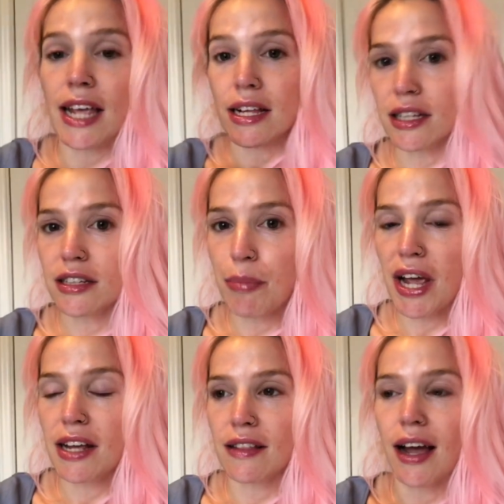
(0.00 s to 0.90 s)
a glitter
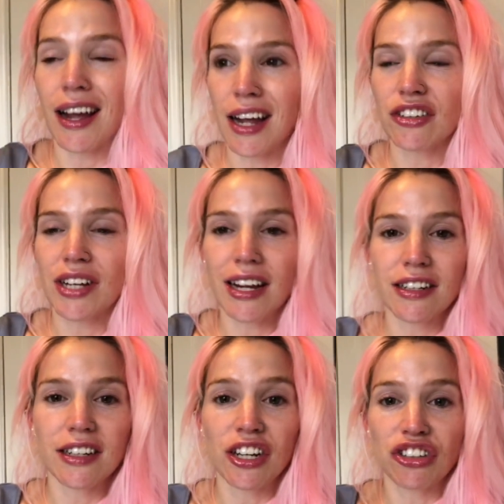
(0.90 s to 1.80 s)
paint that I actually added a